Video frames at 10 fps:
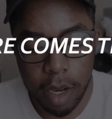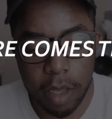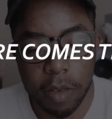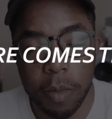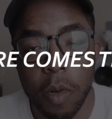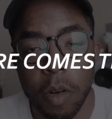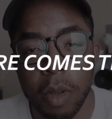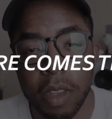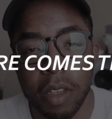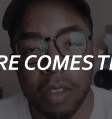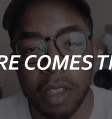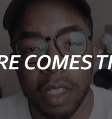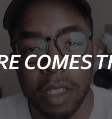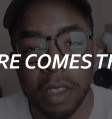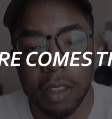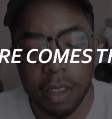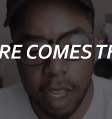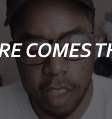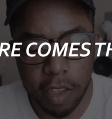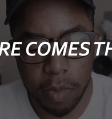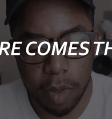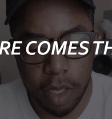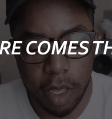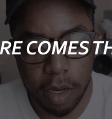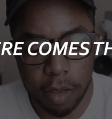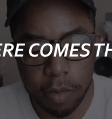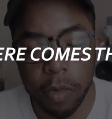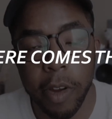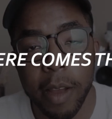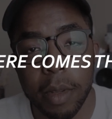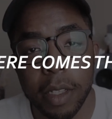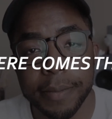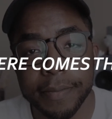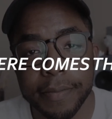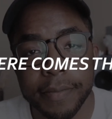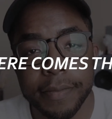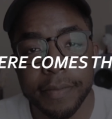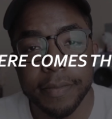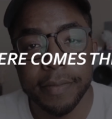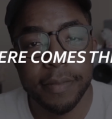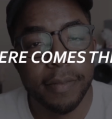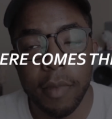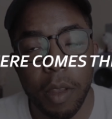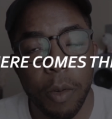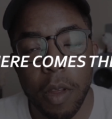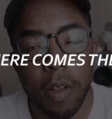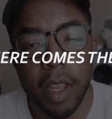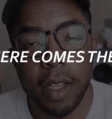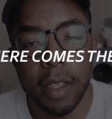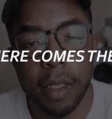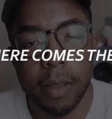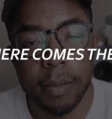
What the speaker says: I guess, more, but there's like, I'd just be kind of rambling. We don't like that.